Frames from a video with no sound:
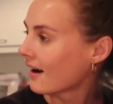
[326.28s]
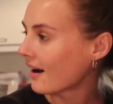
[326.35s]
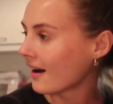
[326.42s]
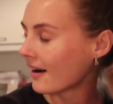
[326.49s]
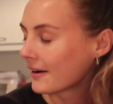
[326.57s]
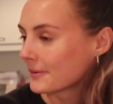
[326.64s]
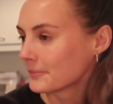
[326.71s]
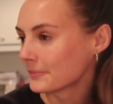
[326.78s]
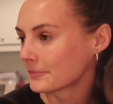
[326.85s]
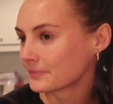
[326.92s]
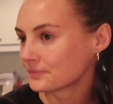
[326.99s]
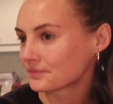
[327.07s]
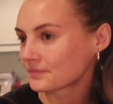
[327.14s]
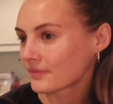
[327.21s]

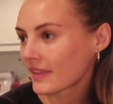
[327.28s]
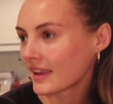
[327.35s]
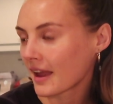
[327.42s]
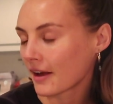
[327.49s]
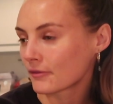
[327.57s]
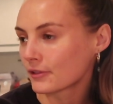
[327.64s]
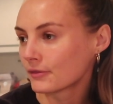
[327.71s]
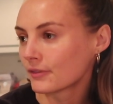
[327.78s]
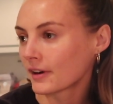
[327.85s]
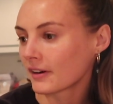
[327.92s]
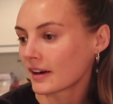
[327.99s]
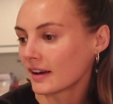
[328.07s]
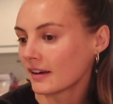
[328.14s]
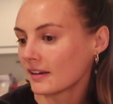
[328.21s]
There's
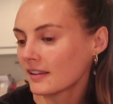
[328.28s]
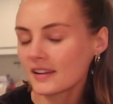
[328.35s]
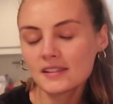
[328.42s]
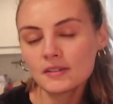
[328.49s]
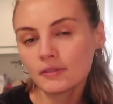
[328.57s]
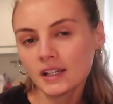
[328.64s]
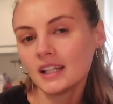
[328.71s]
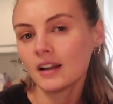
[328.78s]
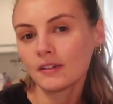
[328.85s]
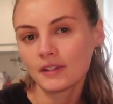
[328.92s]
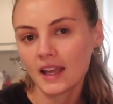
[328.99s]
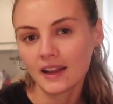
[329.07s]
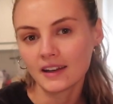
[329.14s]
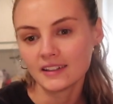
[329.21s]
a really
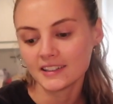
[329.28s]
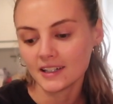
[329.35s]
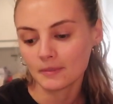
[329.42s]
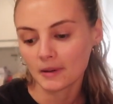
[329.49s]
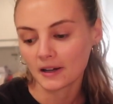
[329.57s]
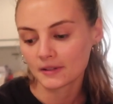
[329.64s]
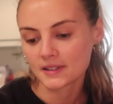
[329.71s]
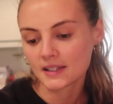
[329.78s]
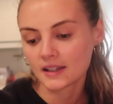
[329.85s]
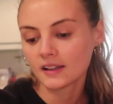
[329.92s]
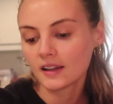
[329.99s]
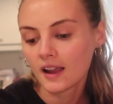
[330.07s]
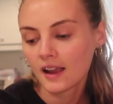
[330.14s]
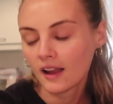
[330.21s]
lovely energy about it,